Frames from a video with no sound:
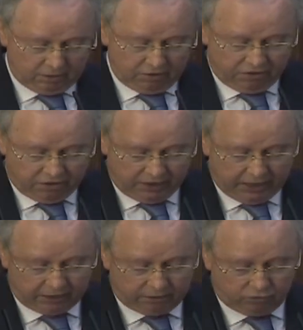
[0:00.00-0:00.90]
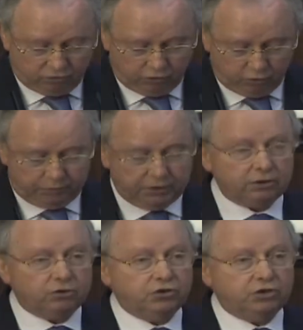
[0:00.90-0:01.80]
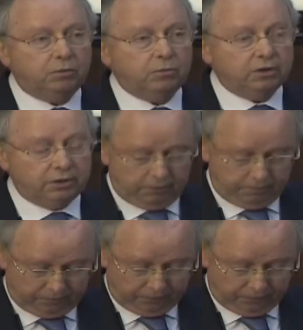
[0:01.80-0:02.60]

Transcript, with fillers: the threat to the European social model,